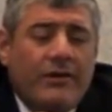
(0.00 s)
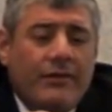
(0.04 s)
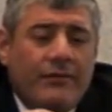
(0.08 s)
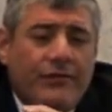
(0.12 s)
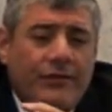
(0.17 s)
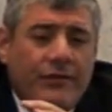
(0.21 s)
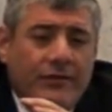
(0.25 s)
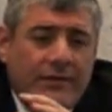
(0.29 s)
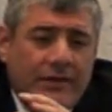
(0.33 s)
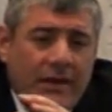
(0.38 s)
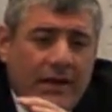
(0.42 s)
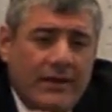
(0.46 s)

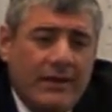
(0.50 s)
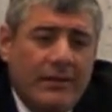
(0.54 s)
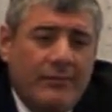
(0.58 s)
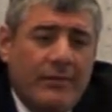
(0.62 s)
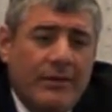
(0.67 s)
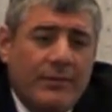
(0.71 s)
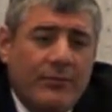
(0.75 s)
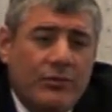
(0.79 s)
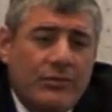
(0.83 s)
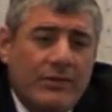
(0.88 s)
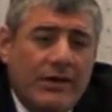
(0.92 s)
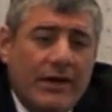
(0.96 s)
If you tell them
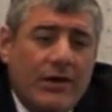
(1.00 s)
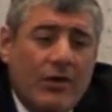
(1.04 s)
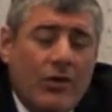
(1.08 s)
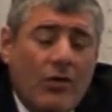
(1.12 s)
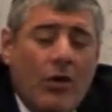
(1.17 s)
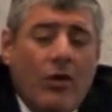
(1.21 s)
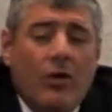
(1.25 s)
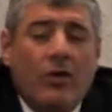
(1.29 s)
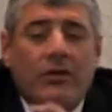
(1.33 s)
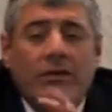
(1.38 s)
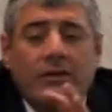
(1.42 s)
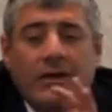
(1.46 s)
Limudei
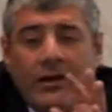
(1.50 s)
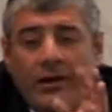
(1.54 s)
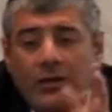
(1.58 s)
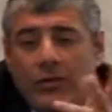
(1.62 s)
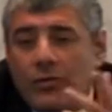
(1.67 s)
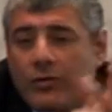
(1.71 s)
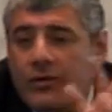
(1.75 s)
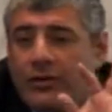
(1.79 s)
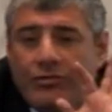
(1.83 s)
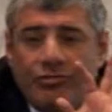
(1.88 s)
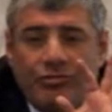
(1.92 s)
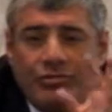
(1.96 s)
Chol, they
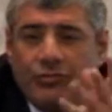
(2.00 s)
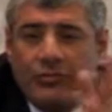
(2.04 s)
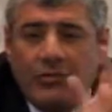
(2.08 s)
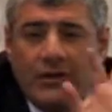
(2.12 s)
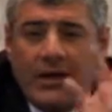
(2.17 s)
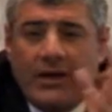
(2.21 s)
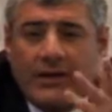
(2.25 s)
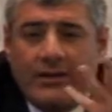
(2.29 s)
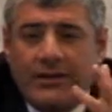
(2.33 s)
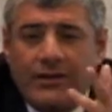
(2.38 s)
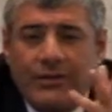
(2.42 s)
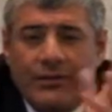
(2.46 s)
look at you
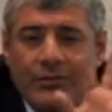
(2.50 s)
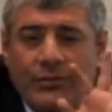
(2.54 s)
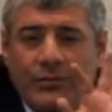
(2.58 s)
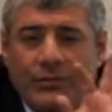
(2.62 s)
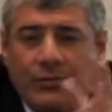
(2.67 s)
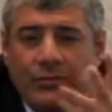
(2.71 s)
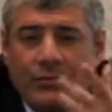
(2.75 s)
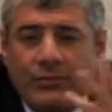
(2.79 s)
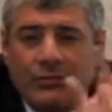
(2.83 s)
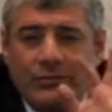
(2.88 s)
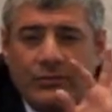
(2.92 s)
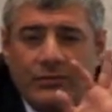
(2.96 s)
like
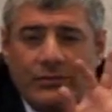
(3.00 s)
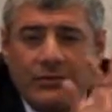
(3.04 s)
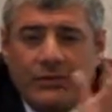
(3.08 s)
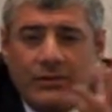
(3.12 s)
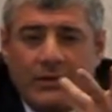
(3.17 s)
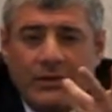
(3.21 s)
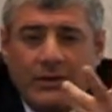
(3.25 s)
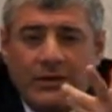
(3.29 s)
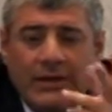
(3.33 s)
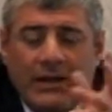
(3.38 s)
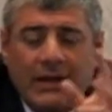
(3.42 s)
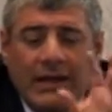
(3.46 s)
you
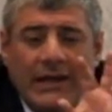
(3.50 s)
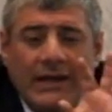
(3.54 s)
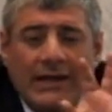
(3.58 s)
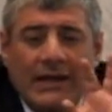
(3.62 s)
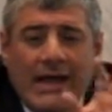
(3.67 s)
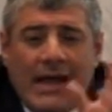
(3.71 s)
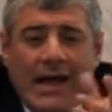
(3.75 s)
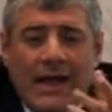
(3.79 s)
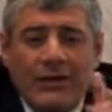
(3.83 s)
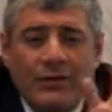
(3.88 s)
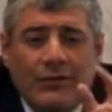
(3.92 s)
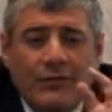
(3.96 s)

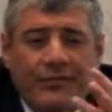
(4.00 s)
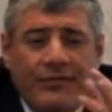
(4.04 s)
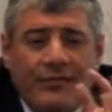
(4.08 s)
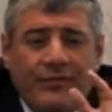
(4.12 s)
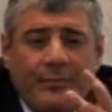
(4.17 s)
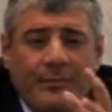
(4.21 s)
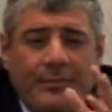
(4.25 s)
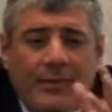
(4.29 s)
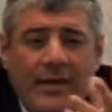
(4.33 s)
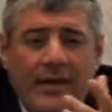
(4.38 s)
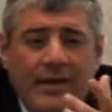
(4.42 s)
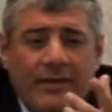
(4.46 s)
an out of
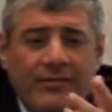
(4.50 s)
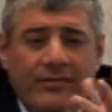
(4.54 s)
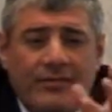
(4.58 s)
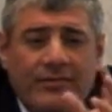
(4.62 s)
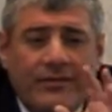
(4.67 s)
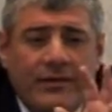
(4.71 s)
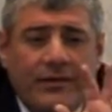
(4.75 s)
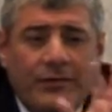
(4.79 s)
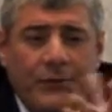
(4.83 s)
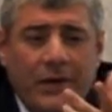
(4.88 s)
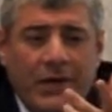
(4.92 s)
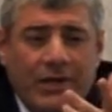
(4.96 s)

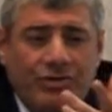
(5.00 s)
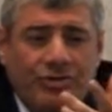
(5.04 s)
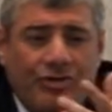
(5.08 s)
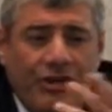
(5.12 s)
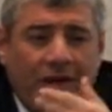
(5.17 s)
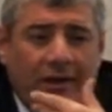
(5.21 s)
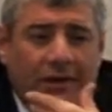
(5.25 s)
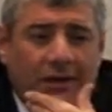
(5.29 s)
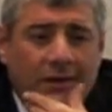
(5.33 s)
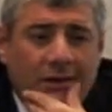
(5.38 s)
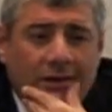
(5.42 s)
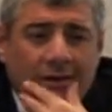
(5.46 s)
space
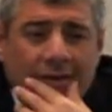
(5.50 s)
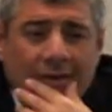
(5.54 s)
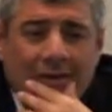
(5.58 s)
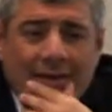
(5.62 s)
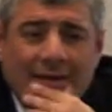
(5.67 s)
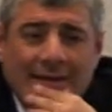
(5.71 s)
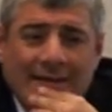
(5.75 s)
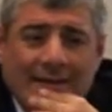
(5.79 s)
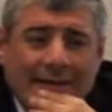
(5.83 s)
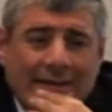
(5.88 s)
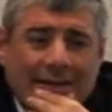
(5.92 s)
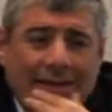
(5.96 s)
creature.
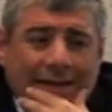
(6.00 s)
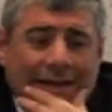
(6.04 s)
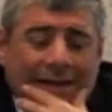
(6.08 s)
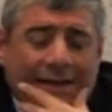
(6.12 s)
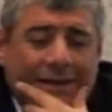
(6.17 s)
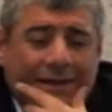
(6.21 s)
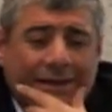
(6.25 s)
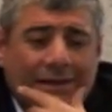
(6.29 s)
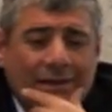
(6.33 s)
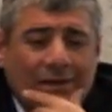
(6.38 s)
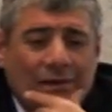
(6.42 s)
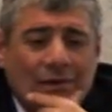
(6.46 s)

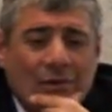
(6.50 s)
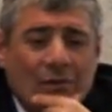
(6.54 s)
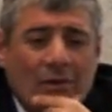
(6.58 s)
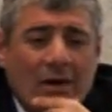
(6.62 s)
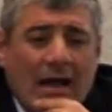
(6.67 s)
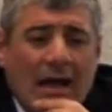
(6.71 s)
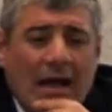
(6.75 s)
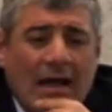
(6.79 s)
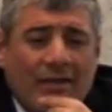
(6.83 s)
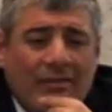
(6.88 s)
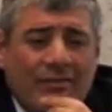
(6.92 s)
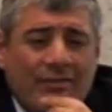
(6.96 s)
You
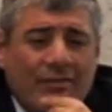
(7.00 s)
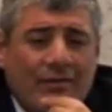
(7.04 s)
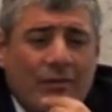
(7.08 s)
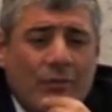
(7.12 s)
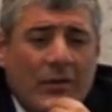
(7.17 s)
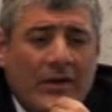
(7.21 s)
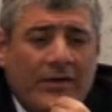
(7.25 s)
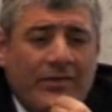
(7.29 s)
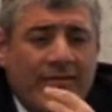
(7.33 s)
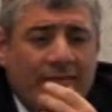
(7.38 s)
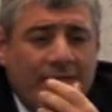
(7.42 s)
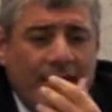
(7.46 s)
ask
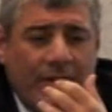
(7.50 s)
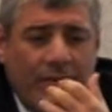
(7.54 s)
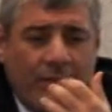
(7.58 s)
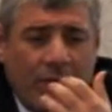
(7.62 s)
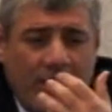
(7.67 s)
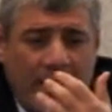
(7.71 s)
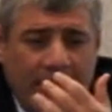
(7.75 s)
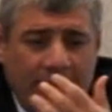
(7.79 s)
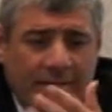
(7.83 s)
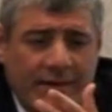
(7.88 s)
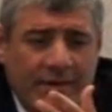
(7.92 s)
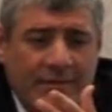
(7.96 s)
what's the
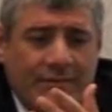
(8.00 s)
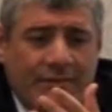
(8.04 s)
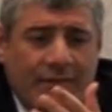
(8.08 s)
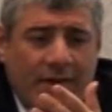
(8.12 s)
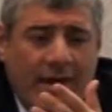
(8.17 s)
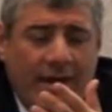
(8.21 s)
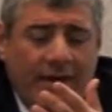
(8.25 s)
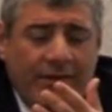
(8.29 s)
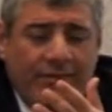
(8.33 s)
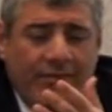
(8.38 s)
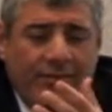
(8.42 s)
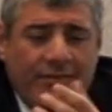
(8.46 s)
right
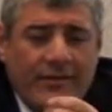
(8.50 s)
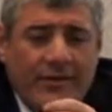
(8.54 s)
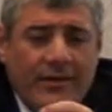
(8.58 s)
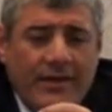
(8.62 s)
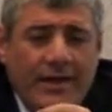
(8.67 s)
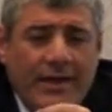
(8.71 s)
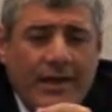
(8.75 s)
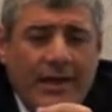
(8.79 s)
advice?